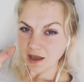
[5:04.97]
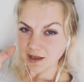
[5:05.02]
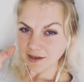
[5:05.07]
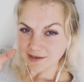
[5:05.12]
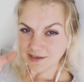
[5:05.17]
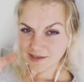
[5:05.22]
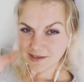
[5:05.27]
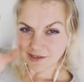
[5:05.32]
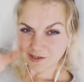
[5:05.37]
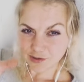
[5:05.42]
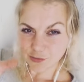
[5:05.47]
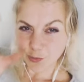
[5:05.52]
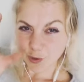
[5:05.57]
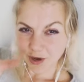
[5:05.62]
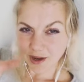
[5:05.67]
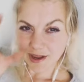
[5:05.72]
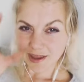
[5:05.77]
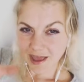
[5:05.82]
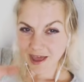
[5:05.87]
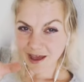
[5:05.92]
this is what
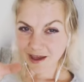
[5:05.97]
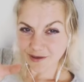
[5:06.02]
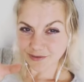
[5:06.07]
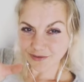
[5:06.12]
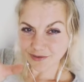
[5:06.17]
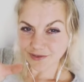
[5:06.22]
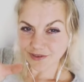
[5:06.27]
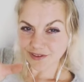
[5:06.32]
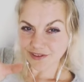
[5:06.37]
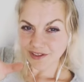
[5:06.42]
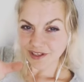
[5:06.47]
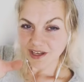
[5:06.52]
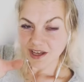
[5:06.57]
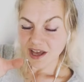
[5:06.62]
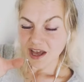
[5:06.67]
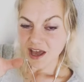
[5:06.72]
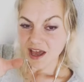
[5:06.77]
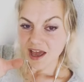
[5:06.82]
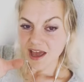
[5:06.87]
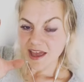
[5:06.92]
I have.
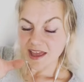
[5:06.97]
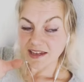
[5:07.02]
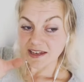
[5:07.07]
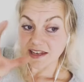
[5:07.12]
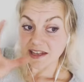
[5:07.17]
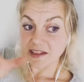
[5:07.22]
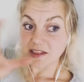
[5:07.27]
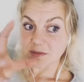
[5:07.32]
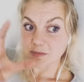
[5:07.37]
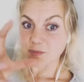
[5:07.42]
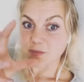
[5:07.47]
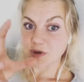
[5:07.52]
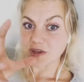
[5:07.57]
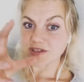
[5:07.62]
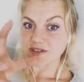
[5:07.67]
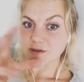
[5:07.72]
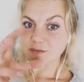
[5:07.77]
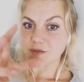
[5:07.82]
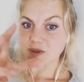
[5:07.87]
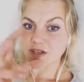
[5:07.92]
And it
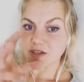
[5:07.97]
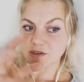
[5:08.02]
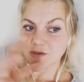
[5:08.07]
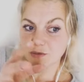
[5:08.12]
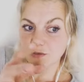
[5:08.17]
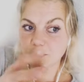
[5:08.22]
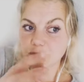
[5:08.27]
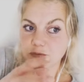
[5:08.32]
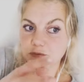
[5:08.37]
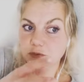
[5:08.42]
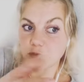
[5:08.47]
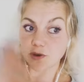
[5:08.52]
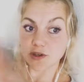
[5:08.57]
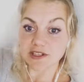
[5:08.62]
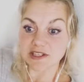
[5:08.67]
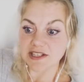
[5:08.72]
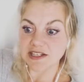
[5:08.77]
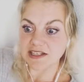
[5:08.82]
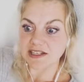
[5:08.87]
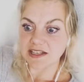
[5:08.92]
brings them into
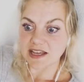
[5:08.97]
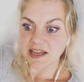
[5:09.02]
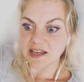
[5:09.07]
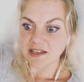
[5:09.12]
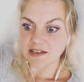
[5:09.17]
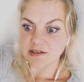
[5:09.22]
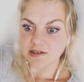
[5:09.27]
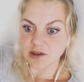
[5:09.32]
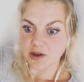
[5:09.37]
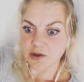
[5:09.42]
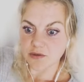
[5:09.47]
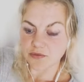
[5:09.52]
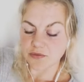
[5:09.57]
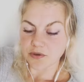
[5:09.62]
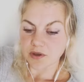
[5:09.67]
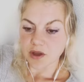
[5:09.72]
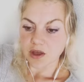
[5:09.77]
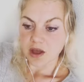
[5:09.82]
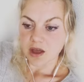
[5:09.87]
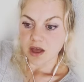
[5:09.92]
14 days of,
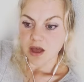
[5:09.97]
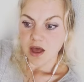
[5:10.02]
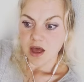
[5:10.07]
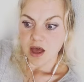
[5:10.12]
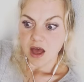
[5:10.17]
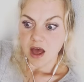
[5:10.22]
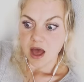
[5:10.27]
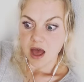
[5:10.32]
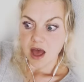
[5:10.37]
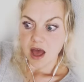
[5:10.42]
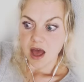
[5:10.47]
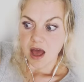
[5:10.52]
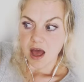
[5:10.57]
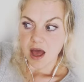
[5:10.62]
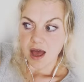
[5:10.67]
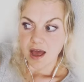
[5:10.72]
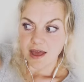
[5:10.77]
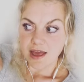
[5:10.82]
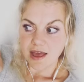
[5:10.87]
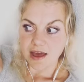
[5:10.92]

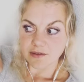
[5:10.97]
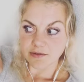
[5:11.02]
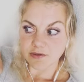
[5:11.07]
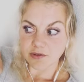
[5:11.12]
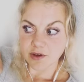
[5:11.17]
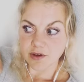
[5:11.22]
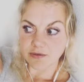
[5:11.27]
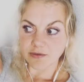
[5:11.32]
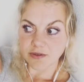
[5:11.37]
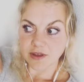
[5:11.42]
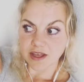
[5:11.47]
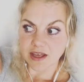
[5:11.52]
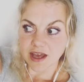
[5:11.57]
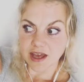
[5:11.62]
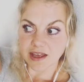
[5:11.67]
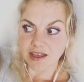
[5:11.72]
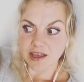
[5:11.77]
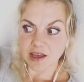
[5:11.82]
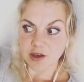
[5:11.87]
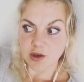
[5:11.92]
I have nothing,
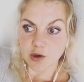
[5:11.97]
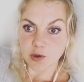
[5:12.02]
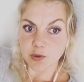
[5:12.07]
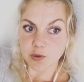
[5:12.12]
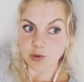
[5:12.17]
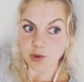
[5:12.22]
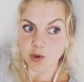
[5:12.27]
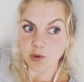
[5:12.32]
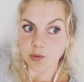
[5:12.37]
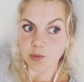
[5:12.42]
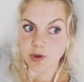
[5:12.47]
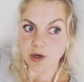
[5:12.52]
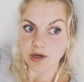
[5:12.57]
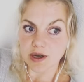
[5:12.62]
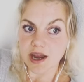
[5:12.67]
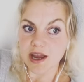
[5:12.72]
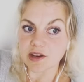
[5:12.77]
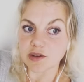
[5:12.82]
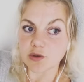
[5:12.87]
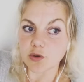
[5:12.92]
I can go nowhere,
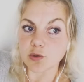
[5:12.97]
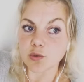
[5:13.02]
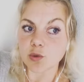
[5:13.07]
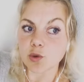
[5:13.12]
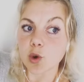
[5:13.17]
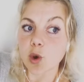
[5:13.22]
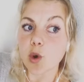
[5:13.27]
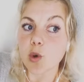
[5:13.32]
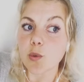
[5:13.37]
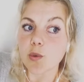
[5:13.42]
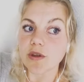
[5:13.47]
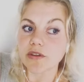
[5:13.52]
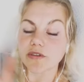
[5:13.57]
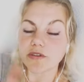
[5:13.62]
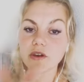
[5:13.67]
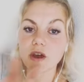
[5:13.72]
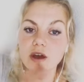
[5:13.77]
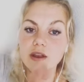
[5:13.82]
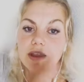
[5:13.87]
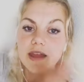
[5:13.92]
I don't know what's
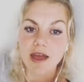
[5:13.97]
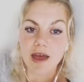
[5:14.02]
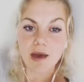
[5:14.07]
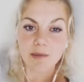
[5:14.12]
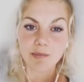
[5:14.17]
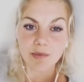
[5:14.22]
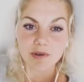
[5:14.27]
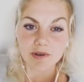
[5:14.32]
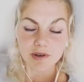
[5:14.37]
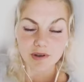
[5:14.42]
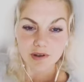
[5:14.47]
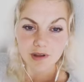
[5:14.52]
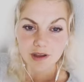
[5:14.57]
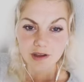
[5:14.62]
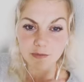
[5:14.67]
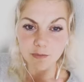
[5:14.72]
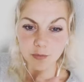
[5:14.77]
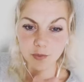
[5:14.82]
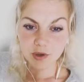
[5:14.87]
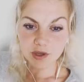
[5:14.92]
gonna happen.
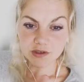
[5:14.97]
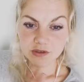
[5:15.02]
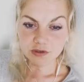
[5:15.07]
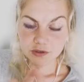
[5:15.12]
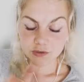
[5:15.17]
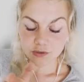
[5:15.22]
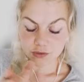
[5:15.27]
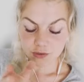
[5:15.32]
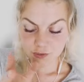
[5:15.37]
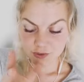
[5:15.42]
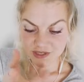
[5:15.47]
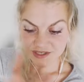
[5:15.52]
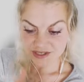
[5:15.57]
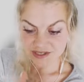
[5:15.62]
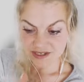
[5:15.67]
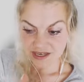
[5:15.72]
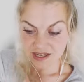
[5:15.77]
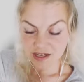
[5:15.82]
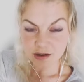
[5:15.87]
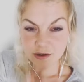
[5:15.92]
It brings you to a
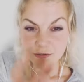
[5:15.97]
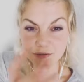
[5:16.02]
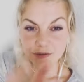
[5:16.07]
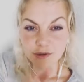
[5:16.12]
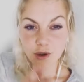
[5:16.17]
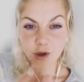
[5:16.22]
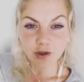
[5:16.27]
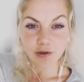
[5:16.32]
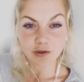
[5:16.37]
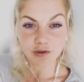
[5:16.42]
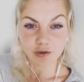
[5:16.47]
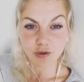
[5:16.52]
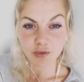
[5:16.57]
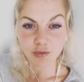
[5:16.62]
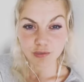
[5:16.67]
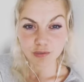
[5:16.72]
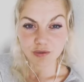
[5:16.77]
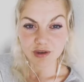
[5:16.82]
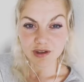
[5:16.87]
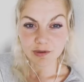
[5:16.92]
state of the
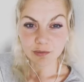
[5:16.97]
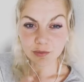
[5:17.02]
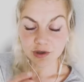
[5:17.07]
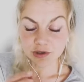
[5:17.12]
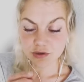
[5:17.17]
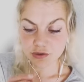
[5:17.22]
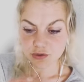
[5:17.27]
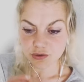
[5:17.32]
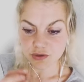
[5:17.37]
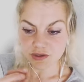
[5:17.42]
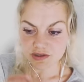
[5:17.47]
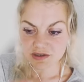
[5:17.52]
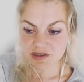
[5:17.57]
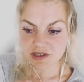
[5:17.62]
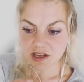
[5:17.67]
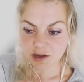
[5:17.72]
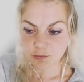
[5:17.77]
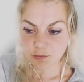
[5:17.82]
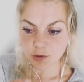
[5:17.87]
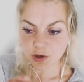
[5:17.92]
unknown. It brings you to a
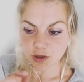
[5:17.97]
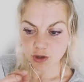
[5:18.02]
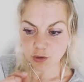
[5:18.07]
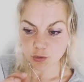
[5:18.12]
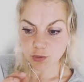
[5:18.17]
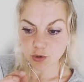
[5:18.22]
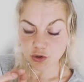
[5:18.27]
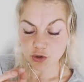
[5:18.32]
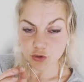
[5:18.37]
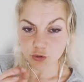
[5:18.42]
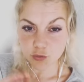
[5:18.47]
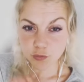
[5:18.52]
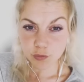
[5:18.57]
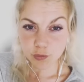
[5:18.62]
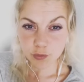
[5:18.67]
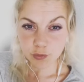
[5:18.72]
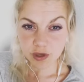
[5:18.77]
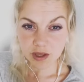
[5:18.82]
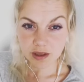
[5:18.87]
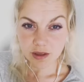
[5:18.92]
state where you are
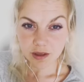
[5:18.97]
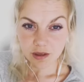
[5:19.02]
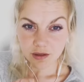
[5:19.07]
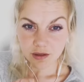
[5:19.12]
truly